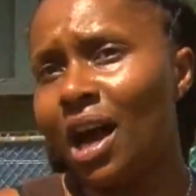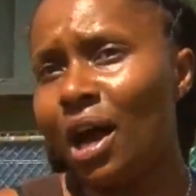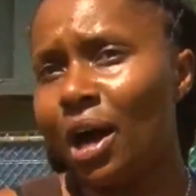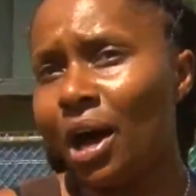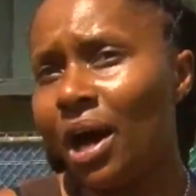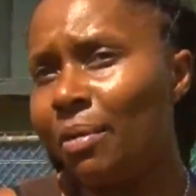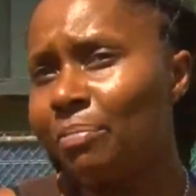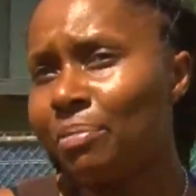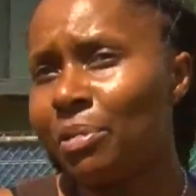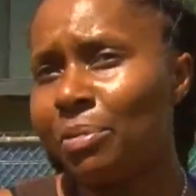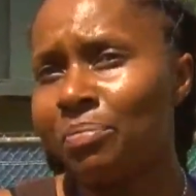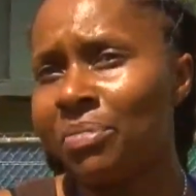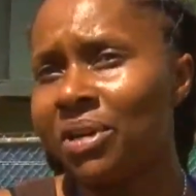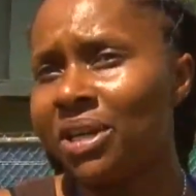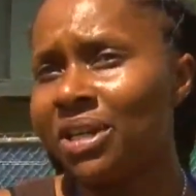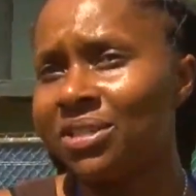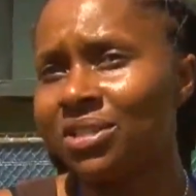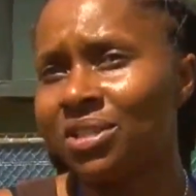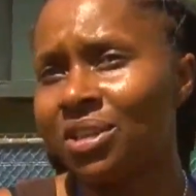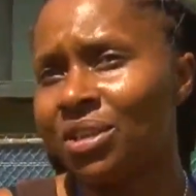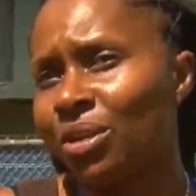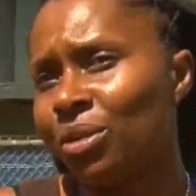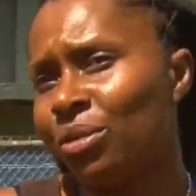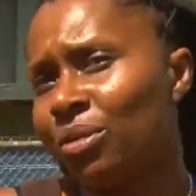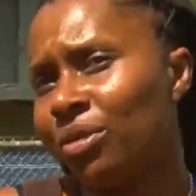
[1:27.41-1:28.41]
hop a
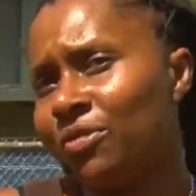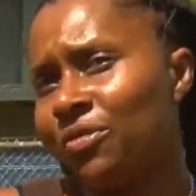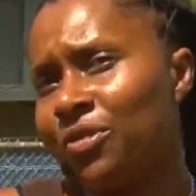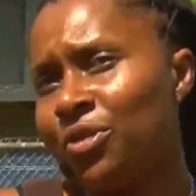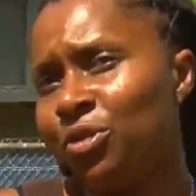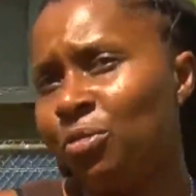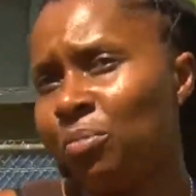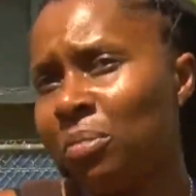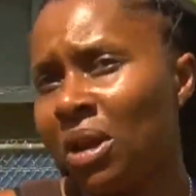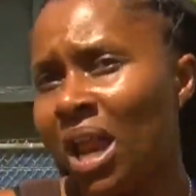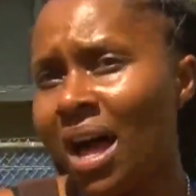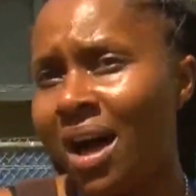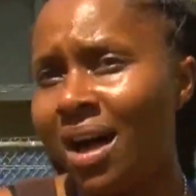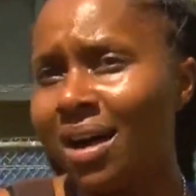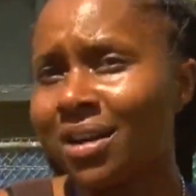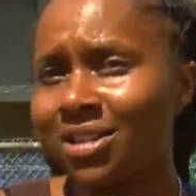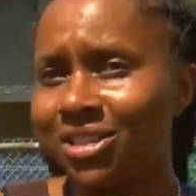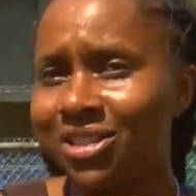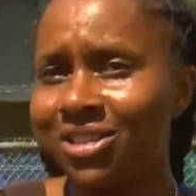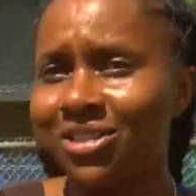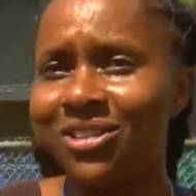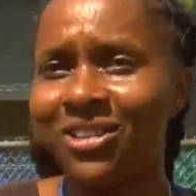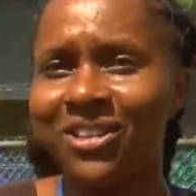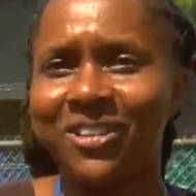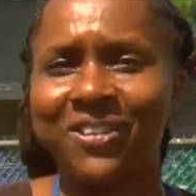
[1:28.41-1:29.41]
bus to go a few blocks.